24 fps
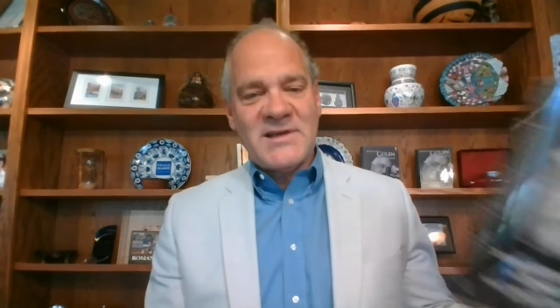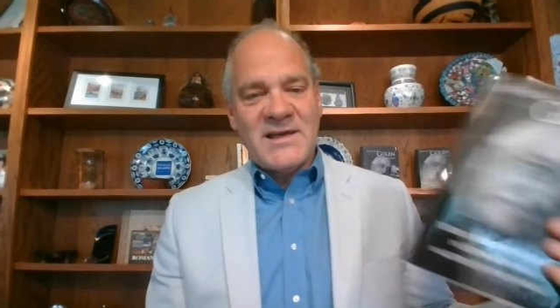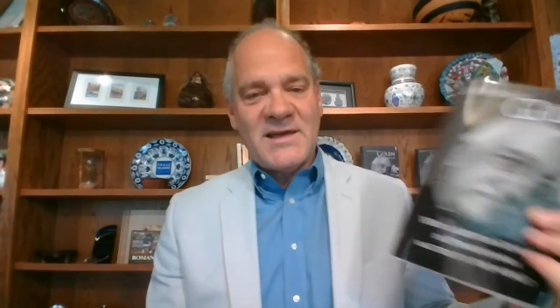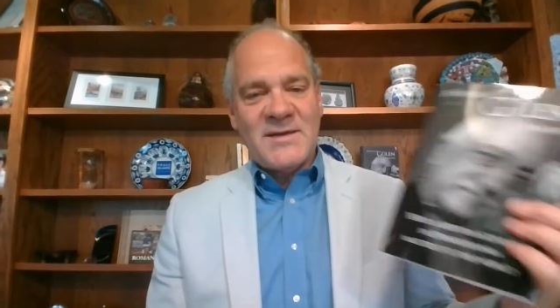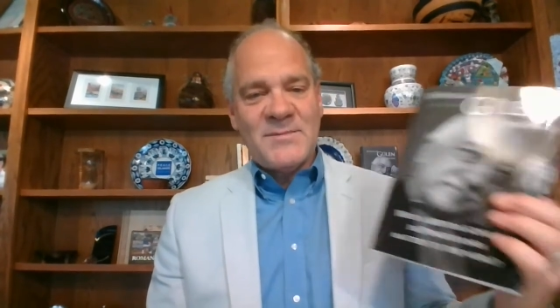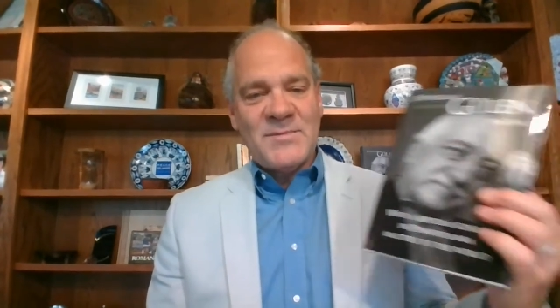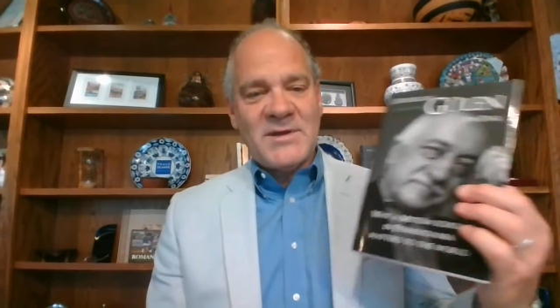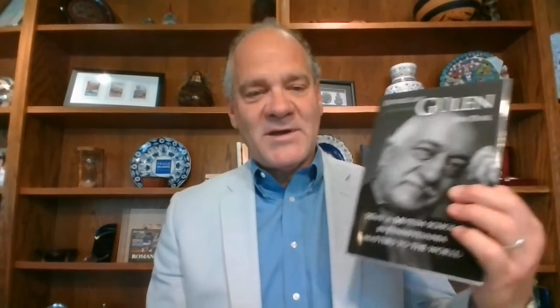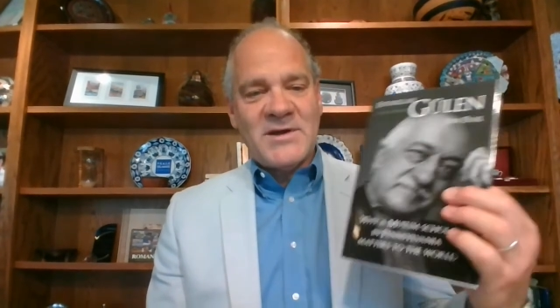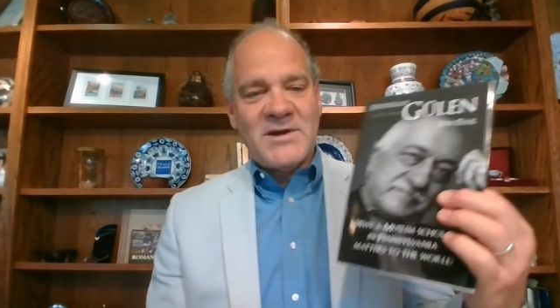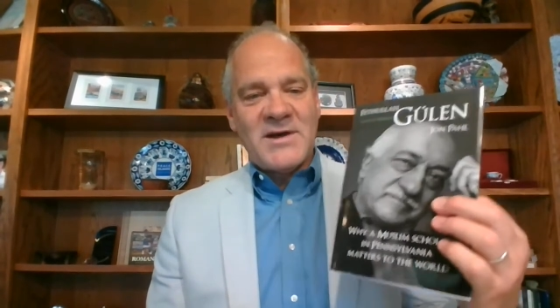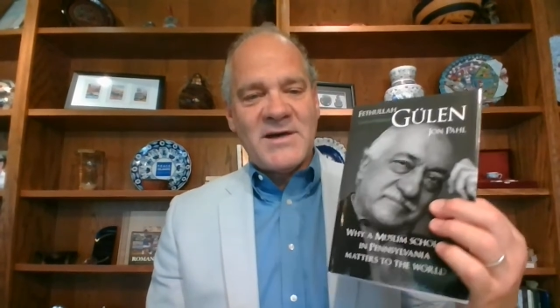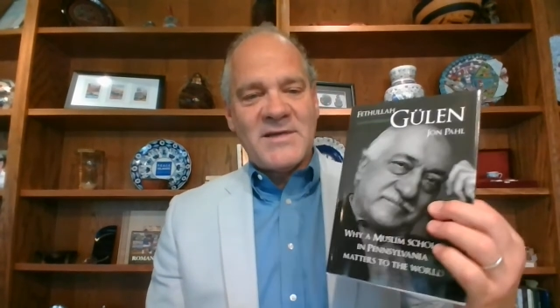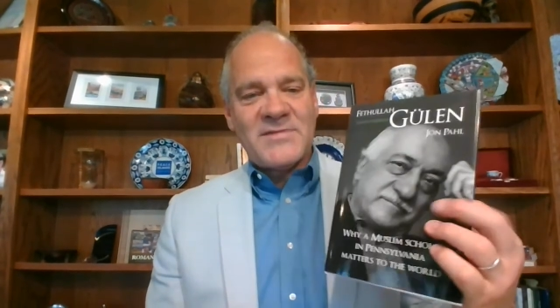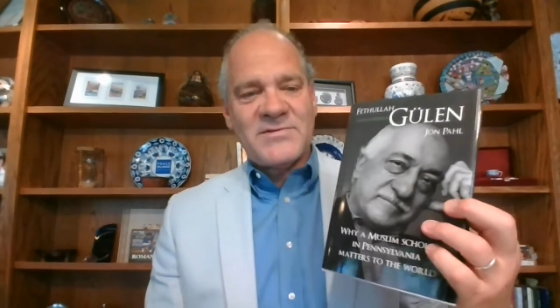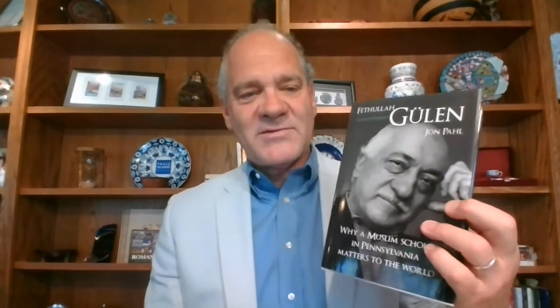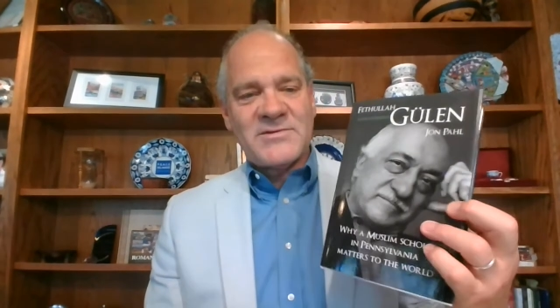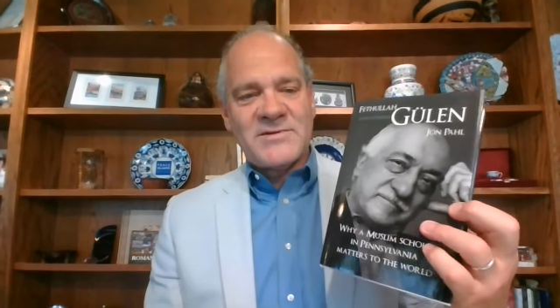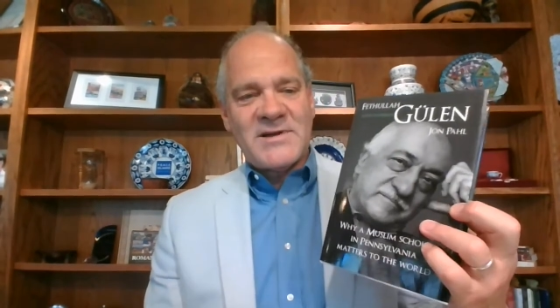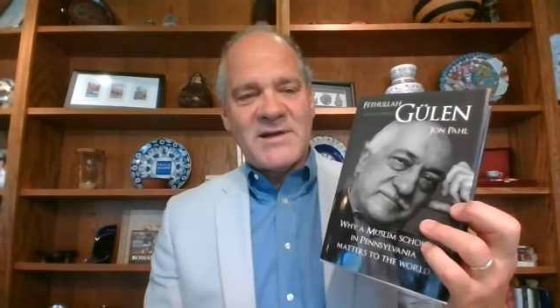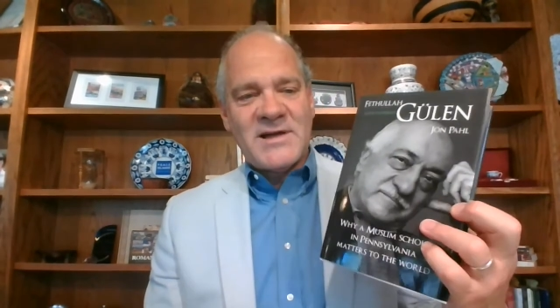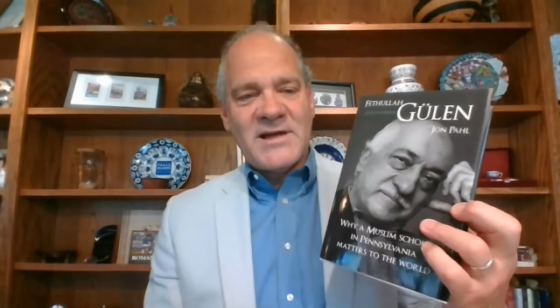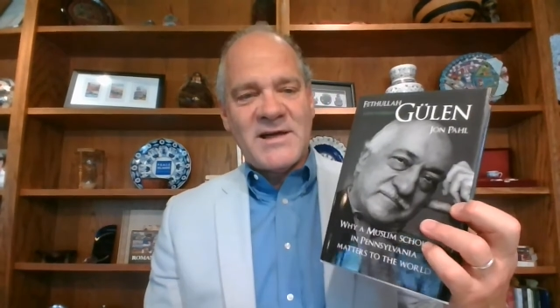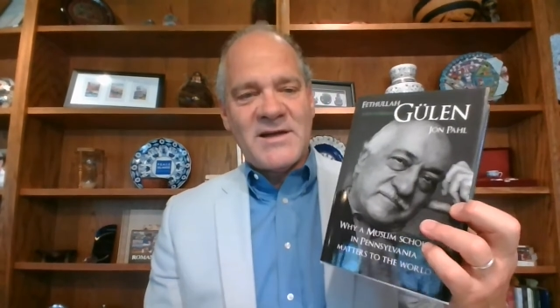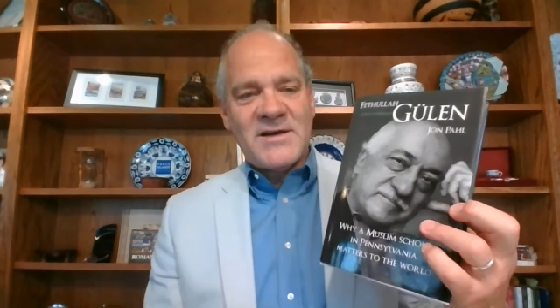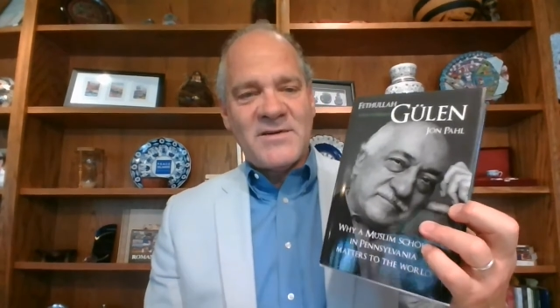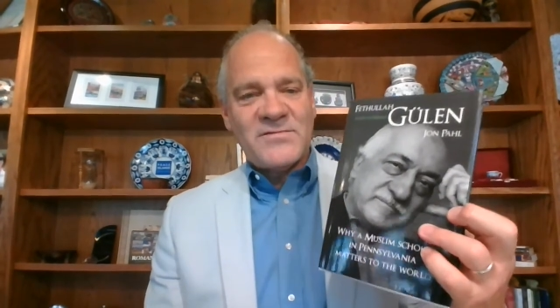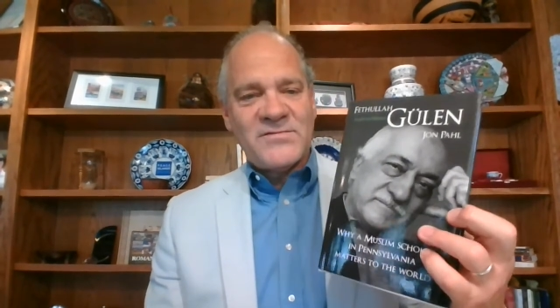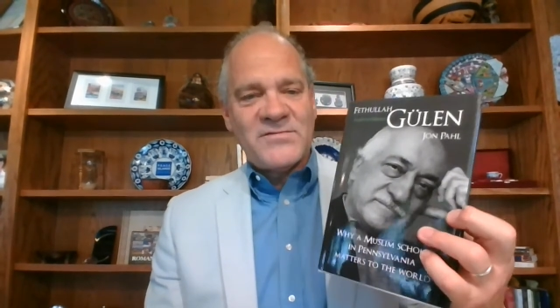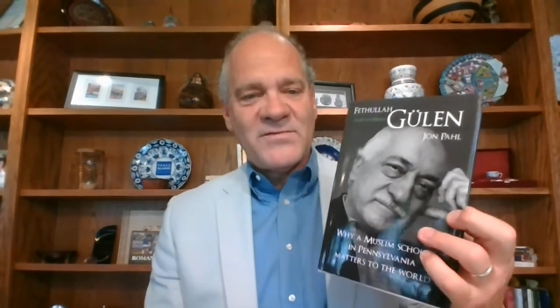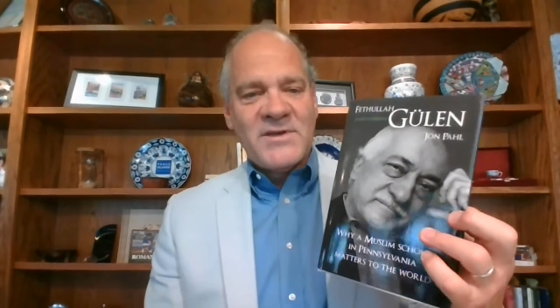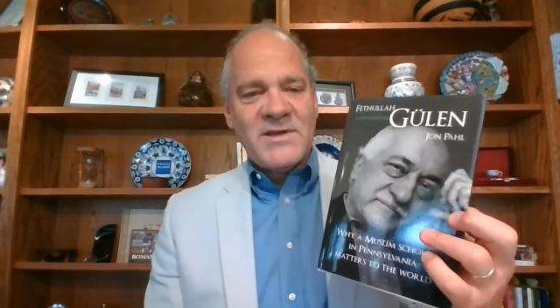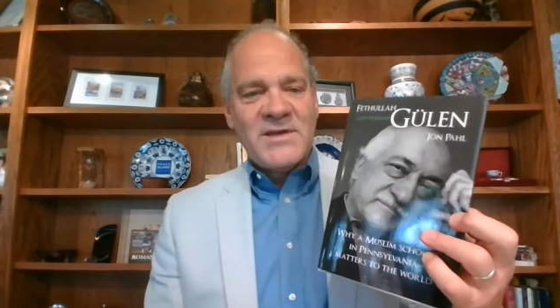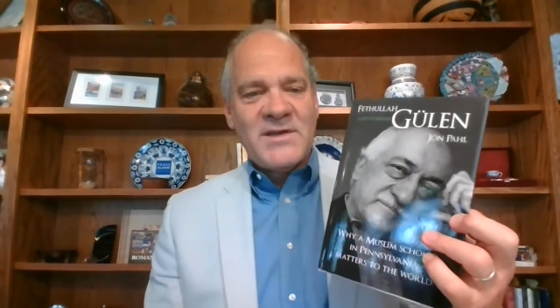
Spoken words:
I'm the author of